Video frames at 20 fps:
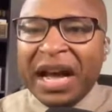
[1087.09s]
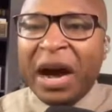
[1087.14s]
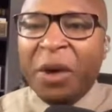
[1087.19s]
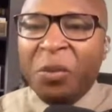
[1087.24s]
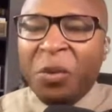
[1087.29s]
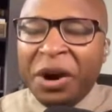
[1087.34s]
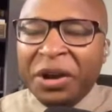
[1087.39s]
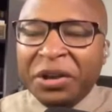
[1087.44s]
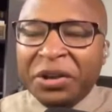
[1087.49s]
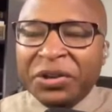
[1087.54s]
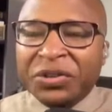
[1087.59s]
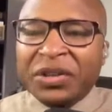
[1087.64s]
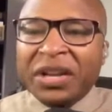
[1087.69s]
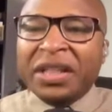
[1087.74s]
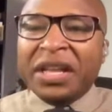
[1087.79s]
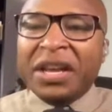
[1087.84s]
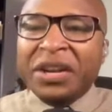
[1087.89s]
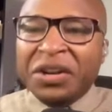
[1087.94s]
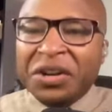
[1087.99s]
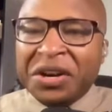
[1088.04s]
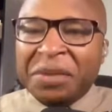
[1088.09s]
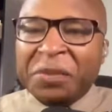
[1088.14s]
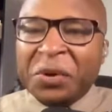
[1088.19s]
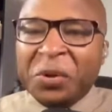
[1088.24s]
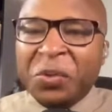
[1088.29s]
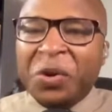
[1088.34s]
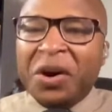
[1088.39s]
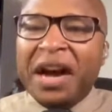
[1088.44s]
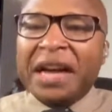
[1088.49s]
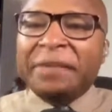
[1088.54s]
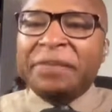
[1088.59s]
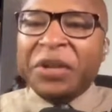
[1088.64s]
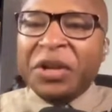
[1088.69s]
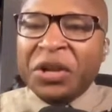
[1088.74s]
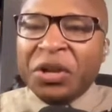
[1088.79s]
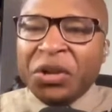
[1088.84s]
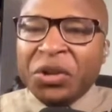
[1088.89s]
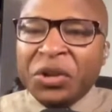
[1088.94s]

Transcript: I want you to say that number one,